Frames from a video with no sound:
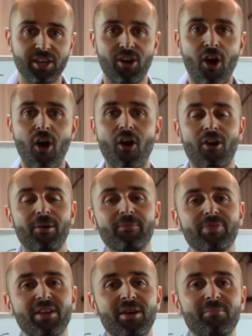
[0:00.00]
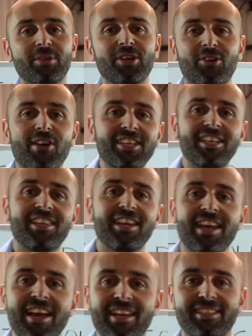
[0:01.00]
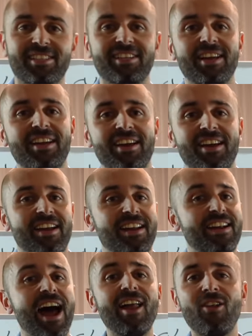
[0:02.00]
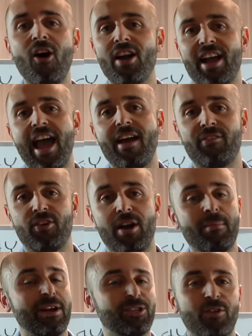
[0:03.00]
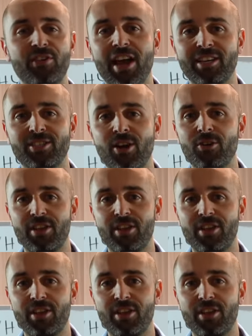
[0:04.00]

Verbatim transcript: the car. But the crazy thing is, not long after, and I'm not sure if you guys know